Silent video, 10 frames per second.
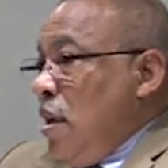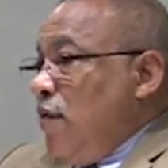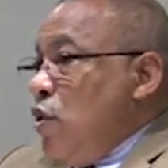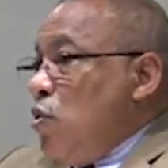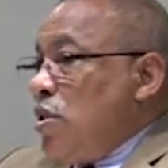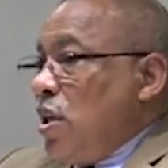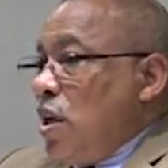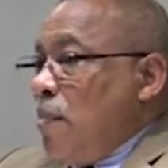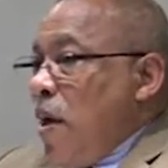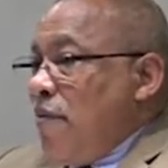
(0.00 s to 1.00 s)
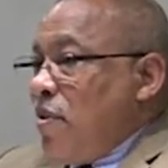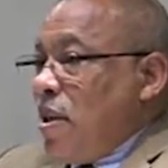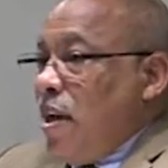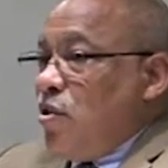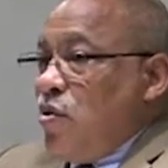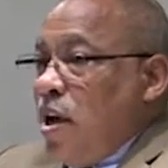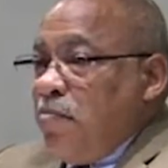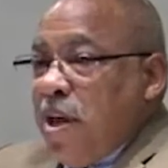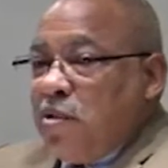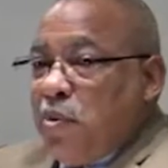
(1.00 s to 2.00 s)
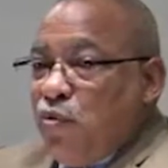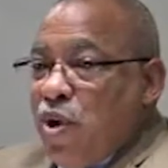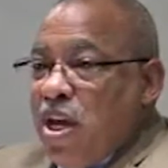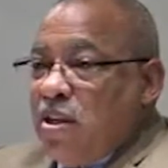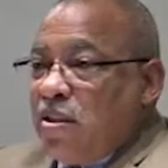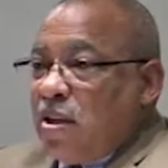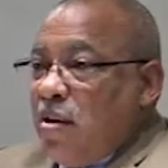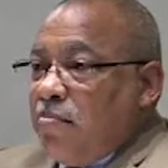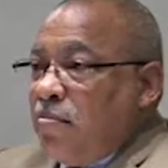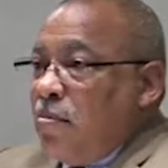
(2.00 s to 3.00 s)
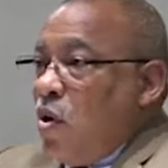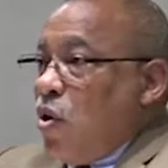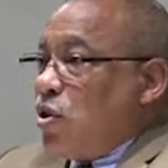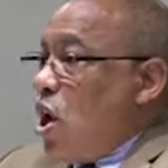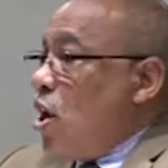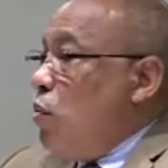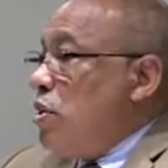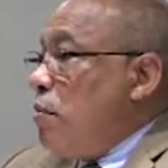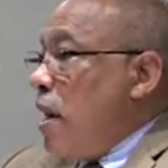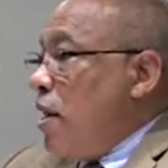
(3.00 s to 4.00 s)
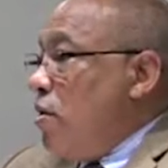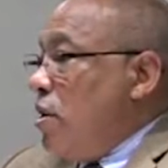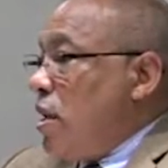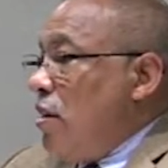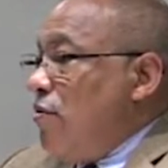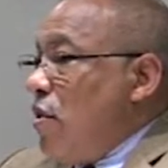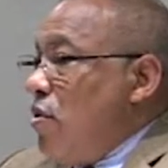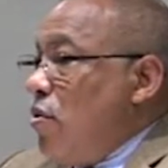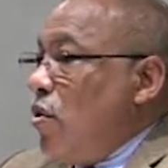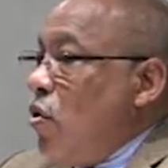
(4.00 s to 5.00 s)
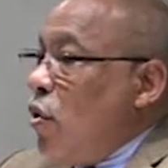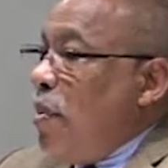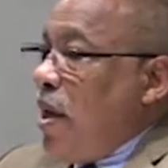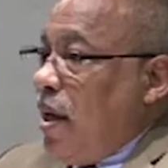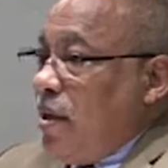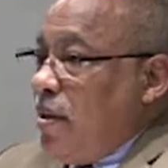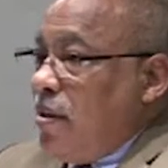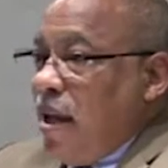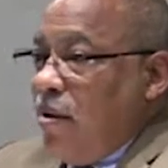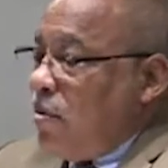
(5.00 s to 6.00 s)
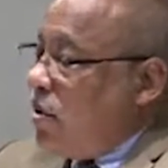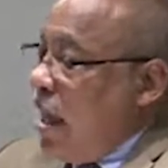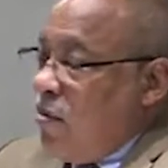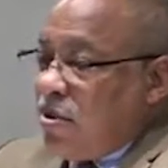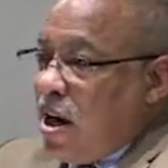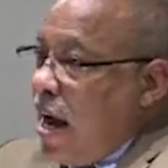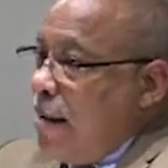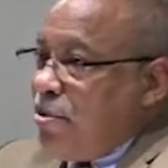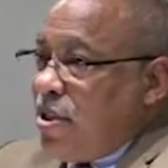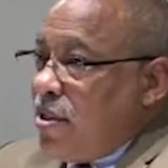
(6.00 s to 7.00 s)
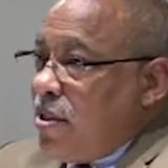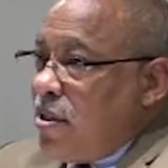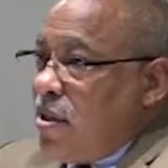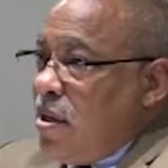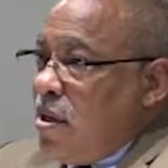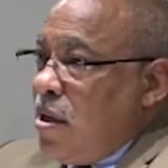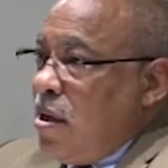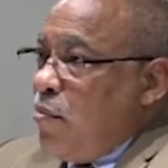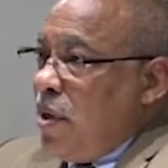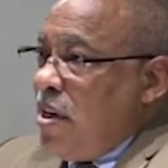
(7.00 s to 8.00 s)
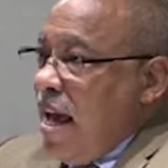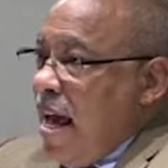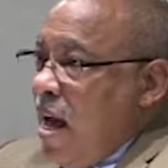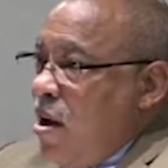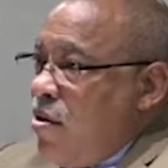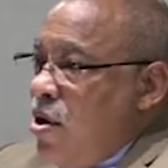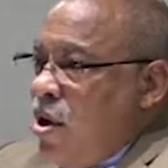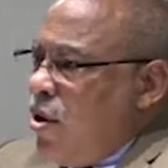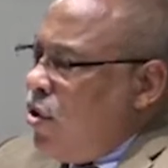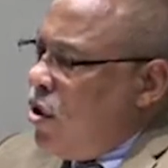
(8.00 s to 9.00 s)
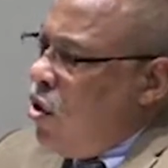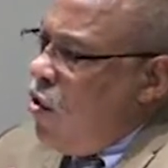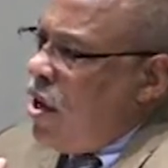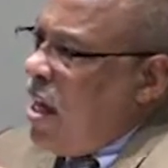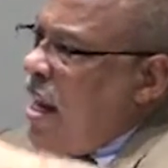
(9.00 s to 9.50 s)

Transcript: If you were still up after that, you had best be reading something or talking with somebody on the telephone or go to bed. That was, that was our options. But now you can go